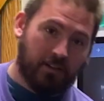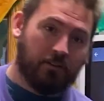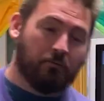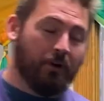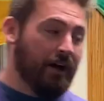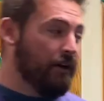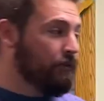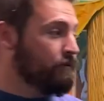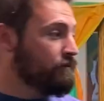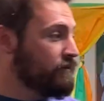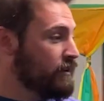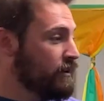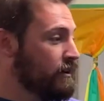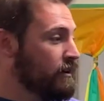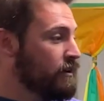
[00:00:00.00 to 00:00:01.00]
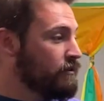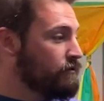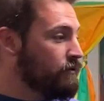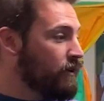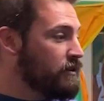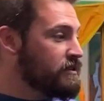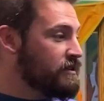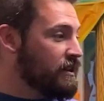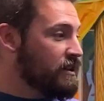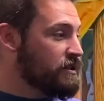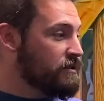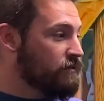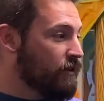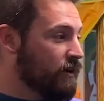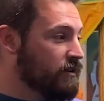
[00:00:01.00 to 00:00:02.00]
Well, first
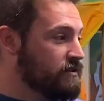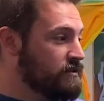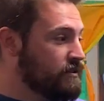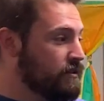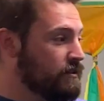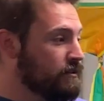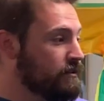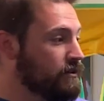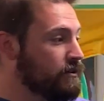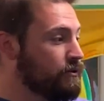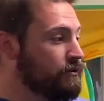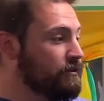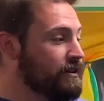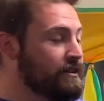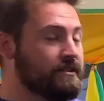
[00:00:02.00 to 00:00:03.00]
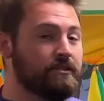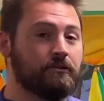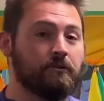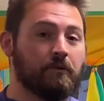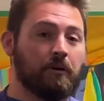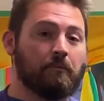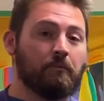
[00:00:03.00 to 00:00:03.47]
things first, you'll need to